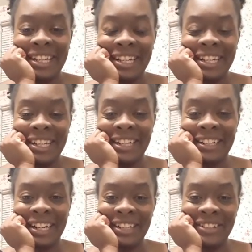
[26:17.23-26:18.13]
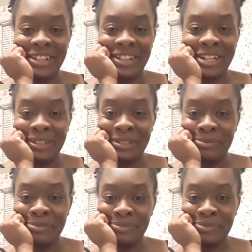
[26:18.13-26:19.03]
Okay, you can hear it.
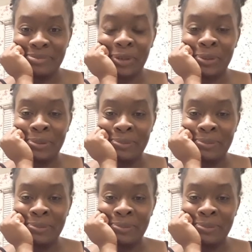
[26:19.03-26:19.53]
Cool.